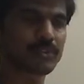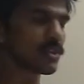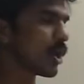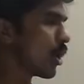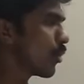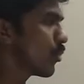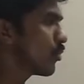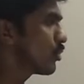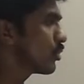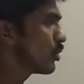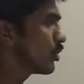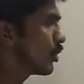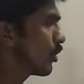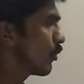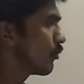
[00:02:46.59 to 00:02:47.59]
Now
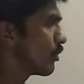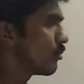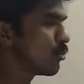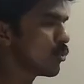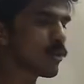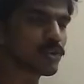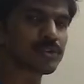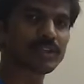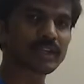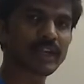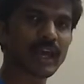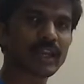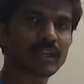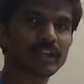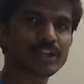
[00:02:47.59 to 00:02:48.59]
we move on to the
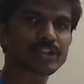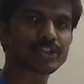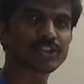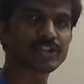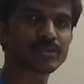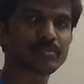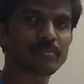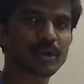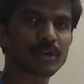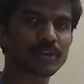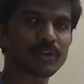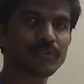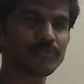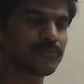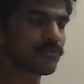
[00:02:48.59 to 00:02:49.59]
calculation
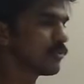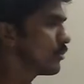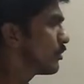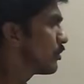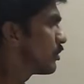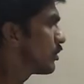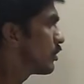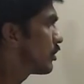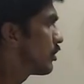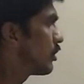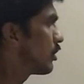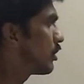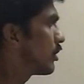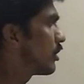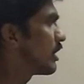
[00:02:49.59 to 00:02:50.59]
part of
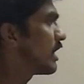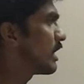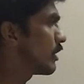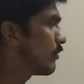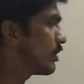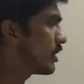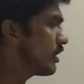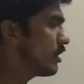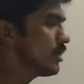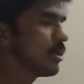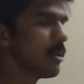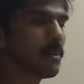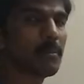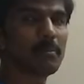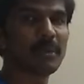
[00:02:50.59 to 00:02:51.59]

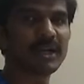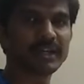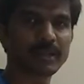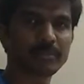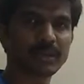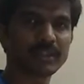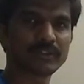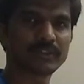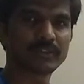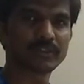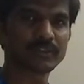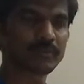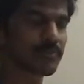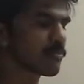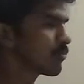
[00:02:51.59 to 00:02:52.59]
equity
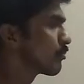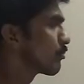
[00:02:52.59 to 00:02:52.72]
multiples.